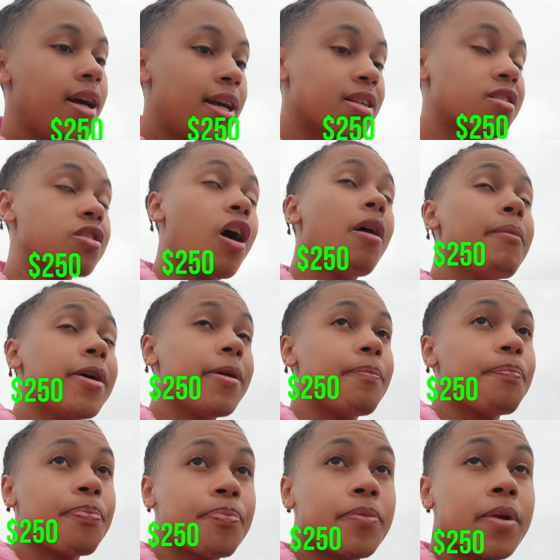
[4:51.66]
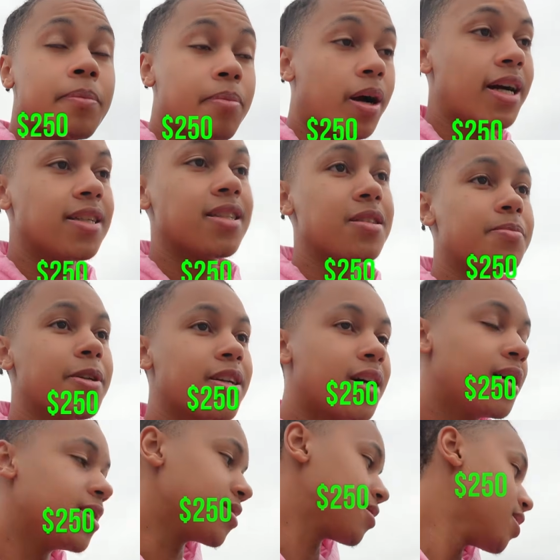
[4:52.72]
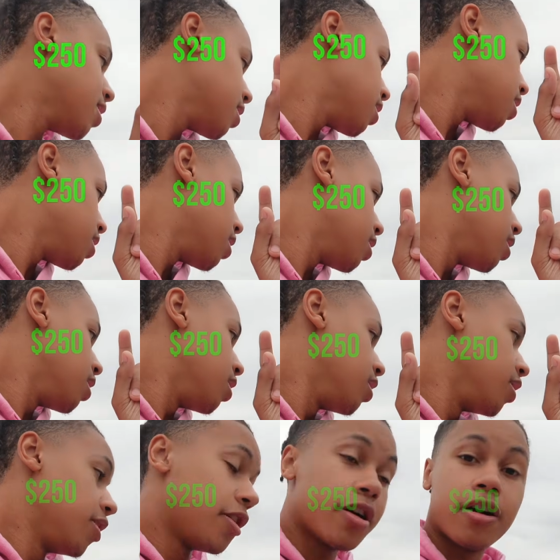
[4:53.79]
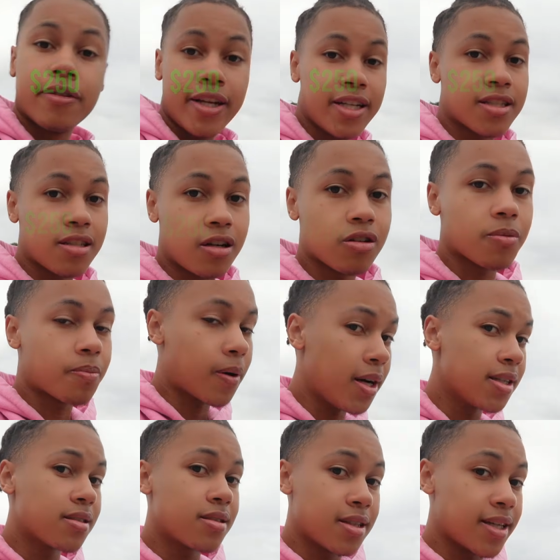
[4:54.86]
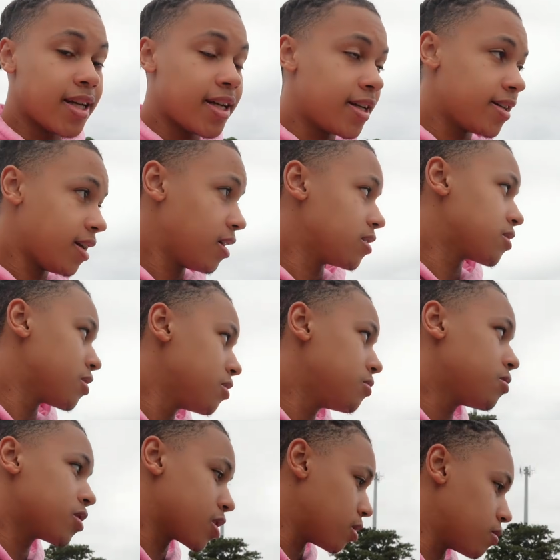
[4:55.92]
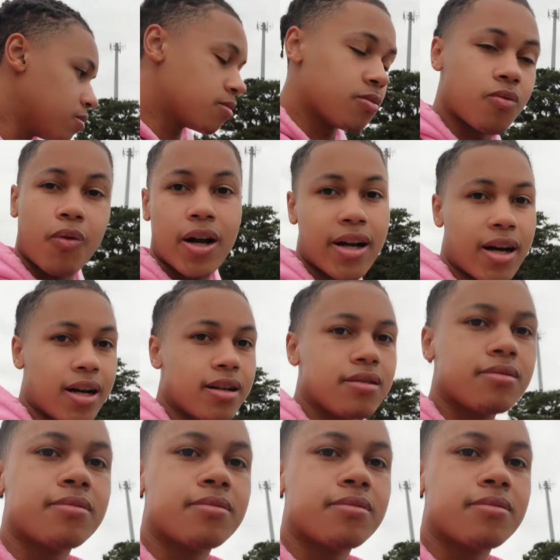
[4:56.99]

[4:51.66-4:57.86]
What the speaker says: installment prices because you're gonna need to know the price to get it done too, so why not?